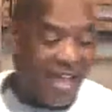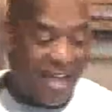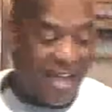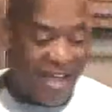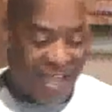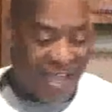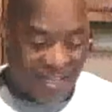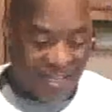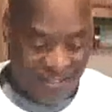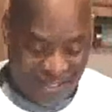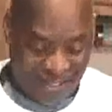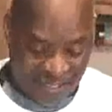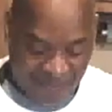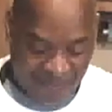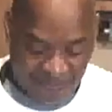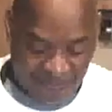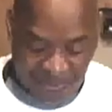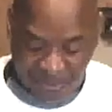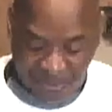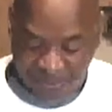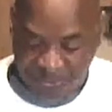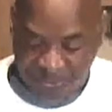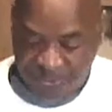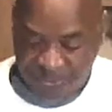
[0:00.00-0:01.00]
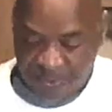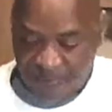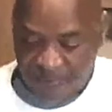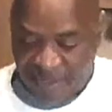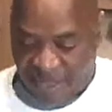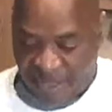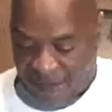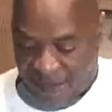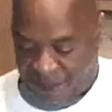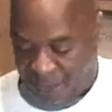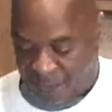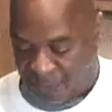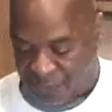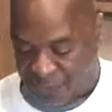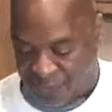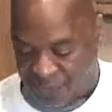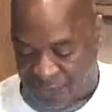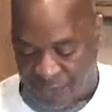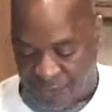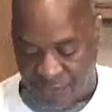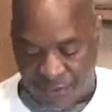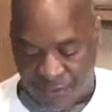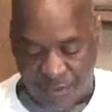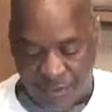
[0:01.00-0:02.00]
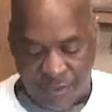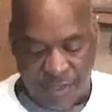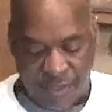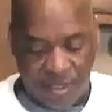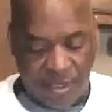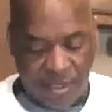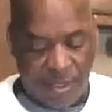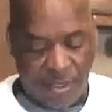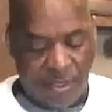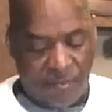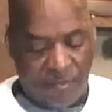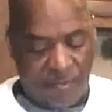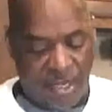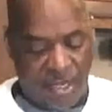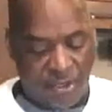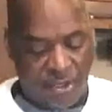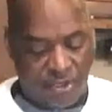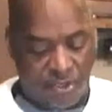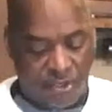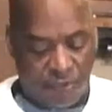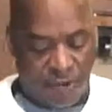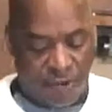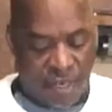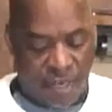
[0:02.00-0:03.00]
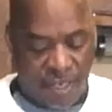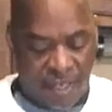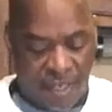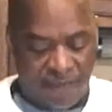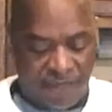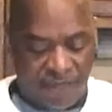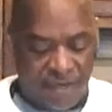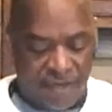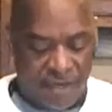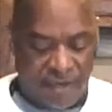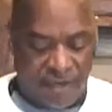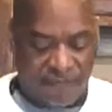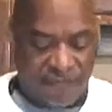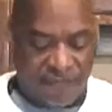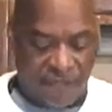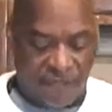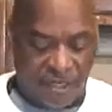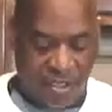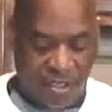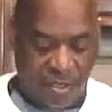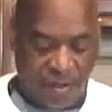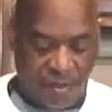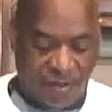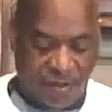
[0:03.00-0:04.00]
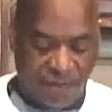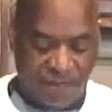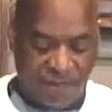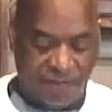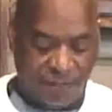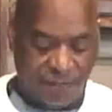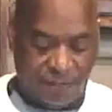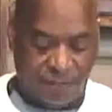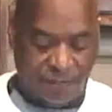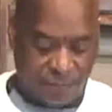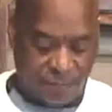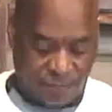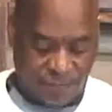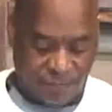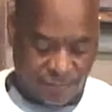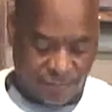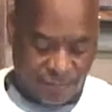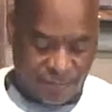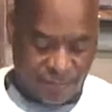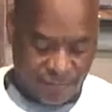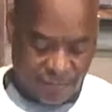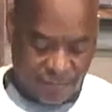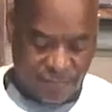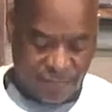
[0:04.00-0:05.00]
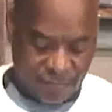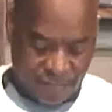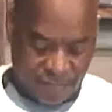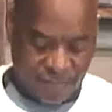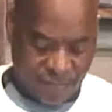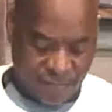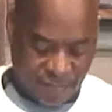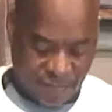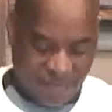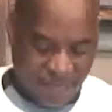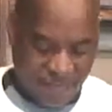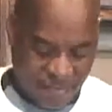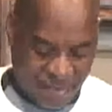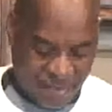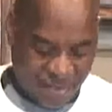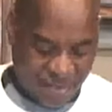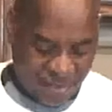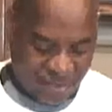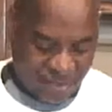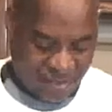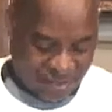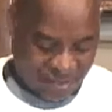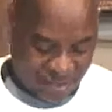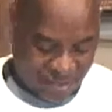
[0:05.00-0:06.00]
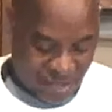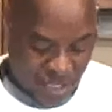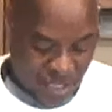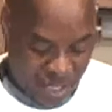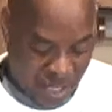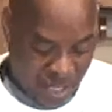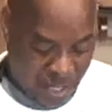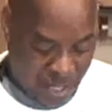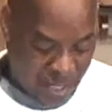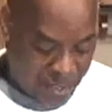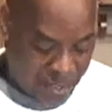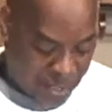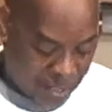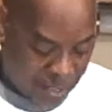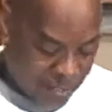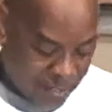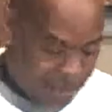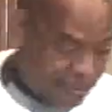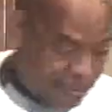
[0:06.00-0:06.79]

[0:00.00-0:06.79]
I did peel some apples. Make sure I have enough in here. And, I,